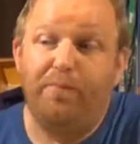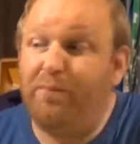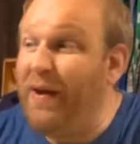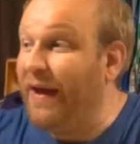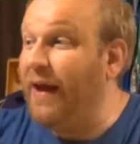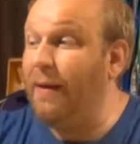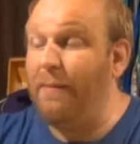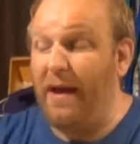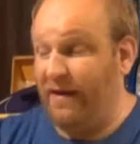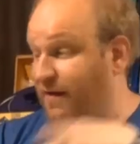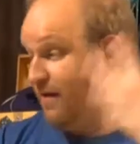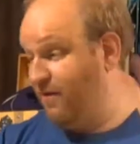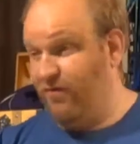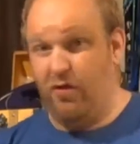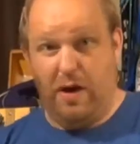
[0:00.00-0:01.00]
Pick up and
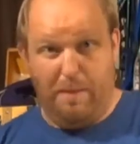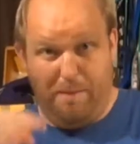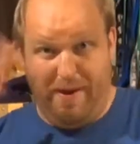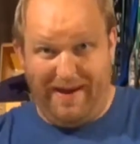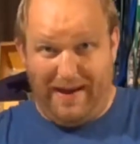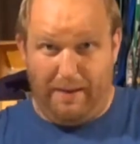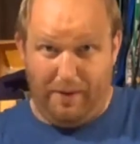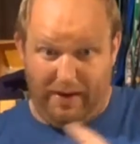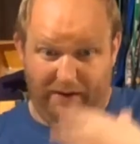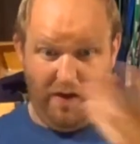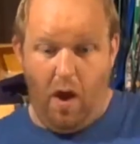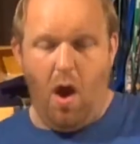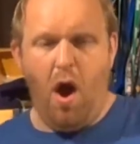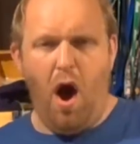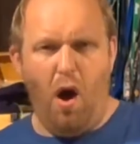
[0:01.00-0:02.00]
delivery, pick up and
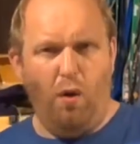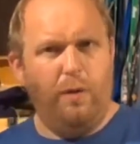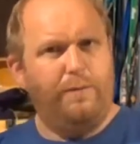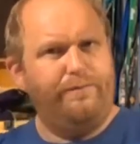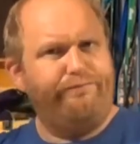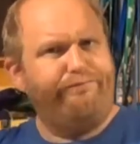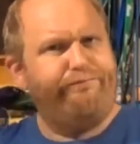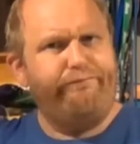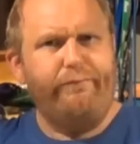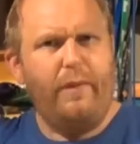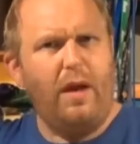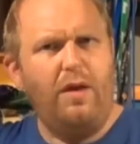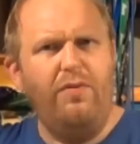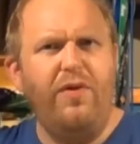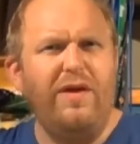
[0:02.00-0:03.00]
delivery. Oh,
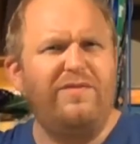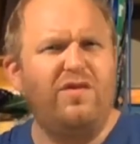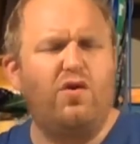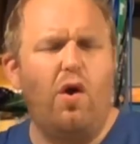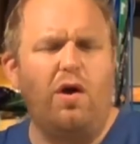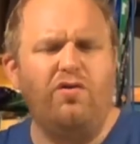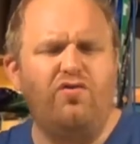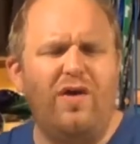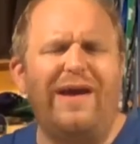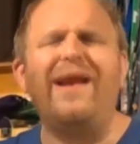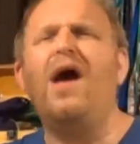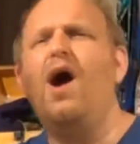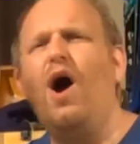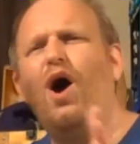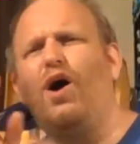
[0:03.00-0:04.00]
there's a contract,
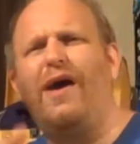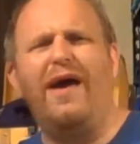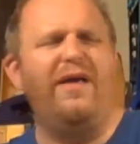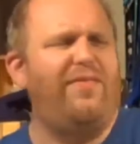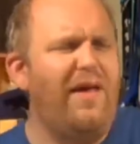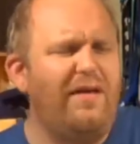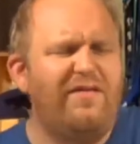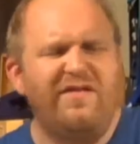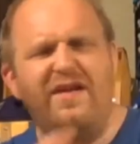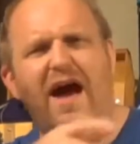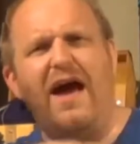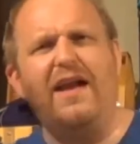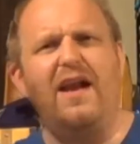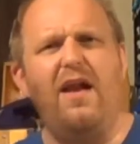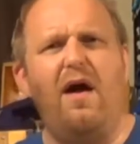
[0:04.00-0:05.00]
okay, there's a
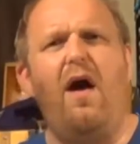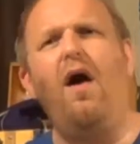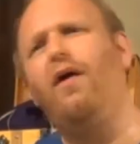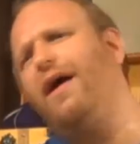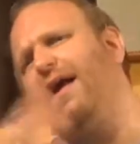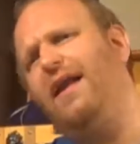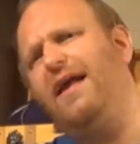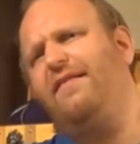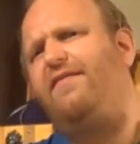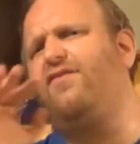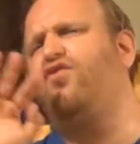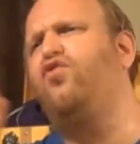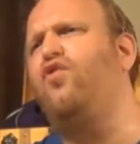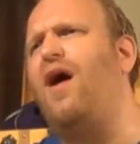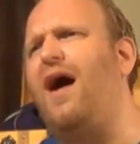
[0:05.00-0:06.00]
title, okay, let's
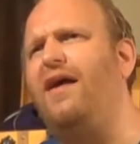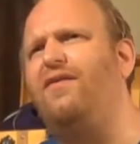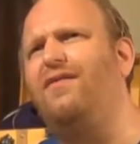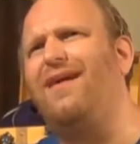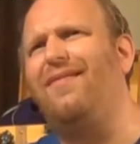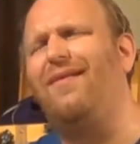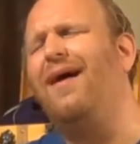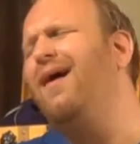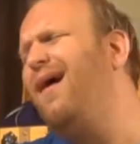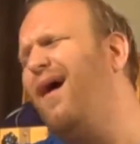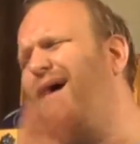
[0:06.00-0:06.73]
try to get that.